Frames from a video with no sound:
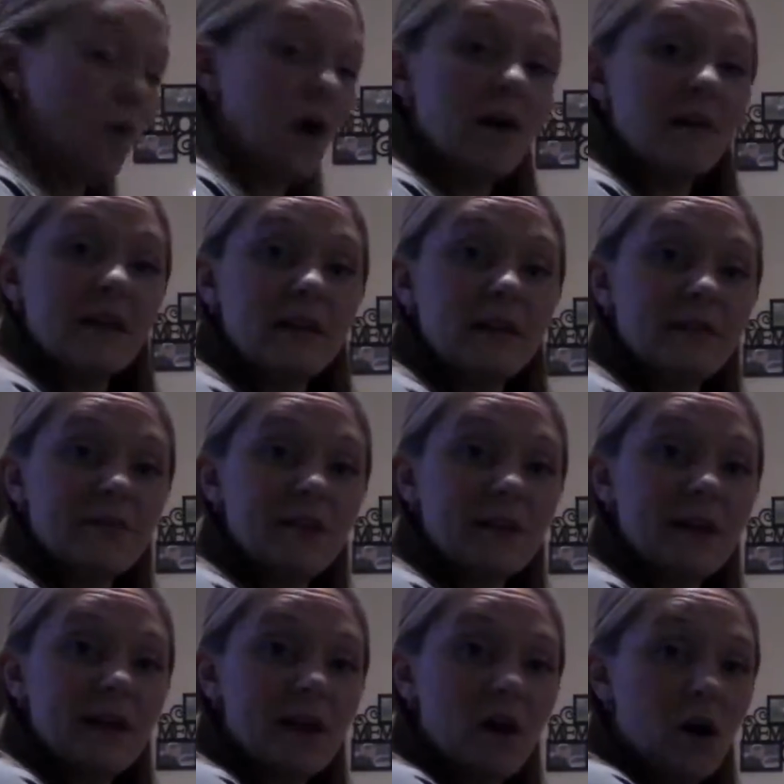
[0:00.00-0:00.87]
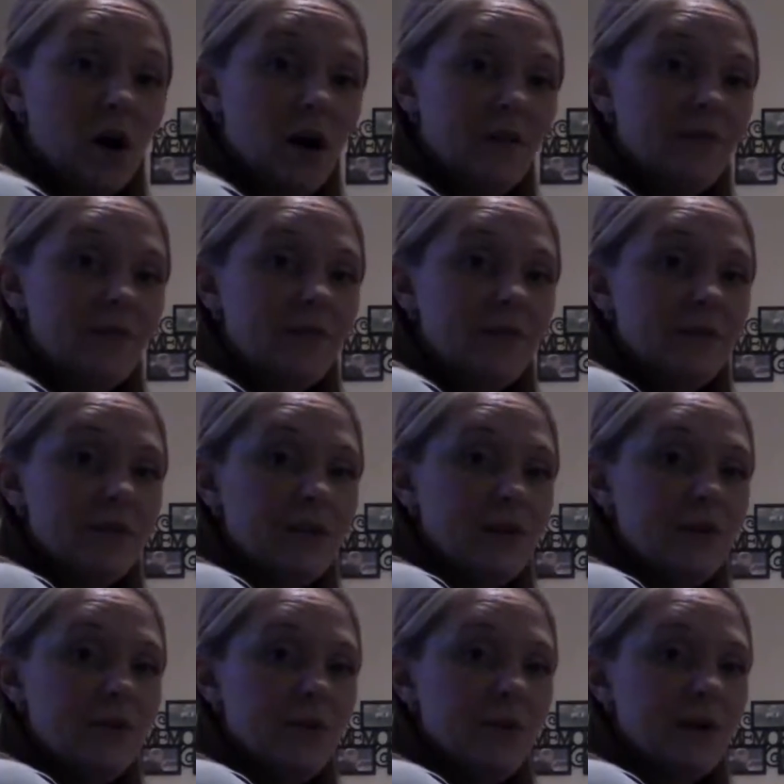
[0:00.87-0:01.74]
while they lift the leg off,
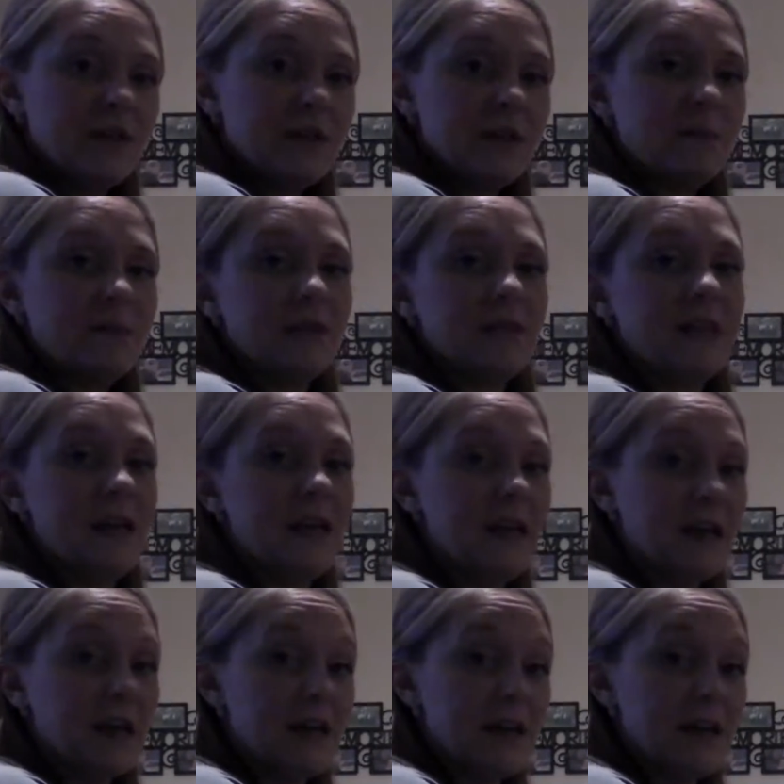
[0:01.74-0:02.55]
you want them to take